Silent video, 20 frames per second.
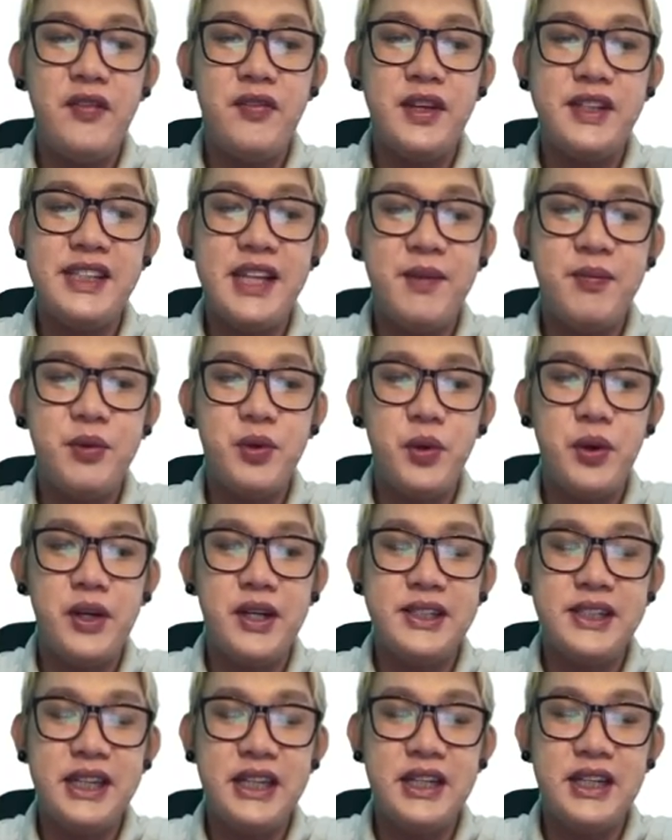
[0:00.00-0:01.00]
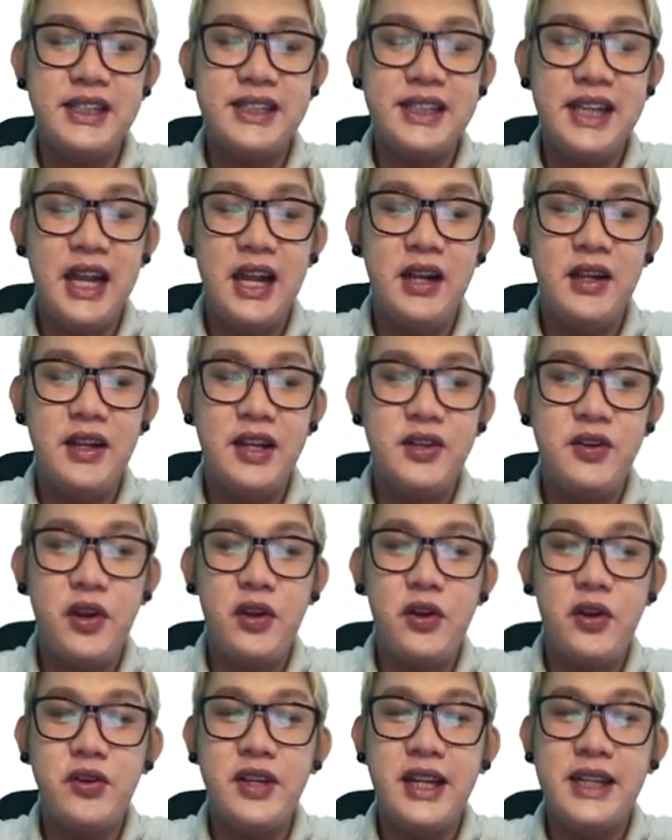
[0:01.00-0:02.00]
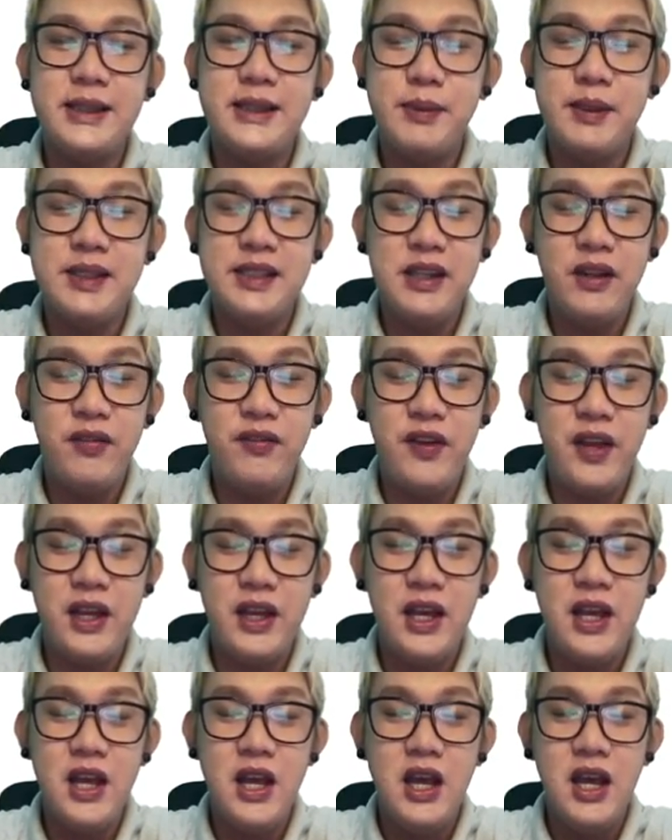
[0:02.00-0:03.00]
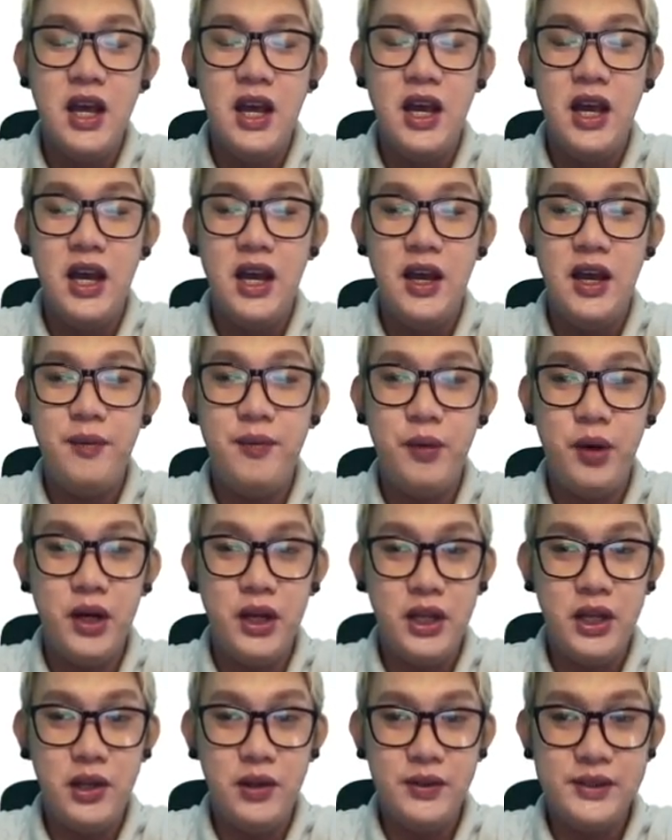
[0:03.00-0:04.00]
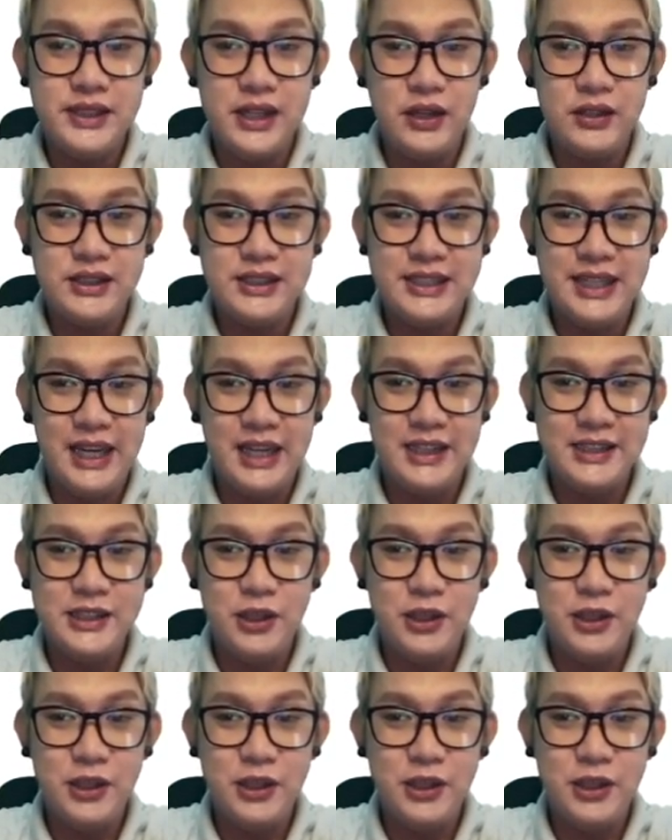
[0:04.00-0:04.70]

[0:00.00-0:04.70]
receptors in the cell that recognize specific molecules outside.